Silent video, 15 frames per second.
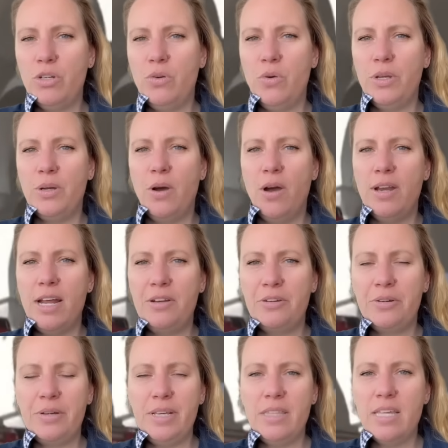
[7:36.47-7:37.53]
going on
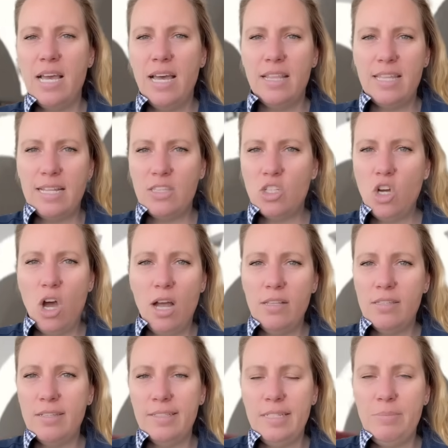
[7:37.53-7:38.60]
underneath that's
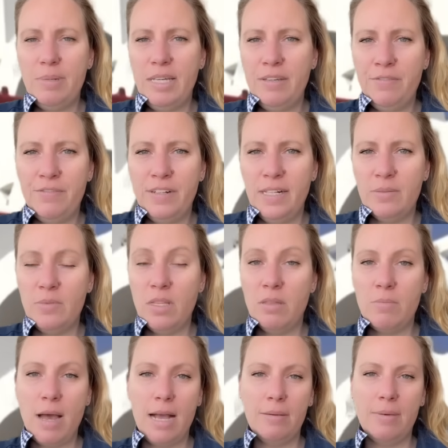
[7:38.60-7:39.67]
constantly being filled with
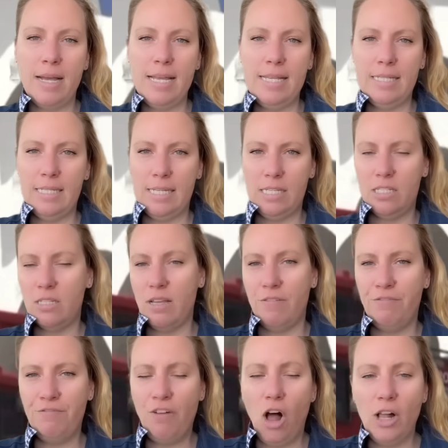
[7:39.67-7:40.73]
magma? Is this a
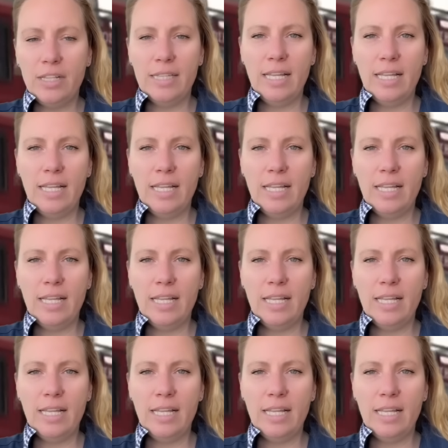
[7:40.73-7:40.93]
fault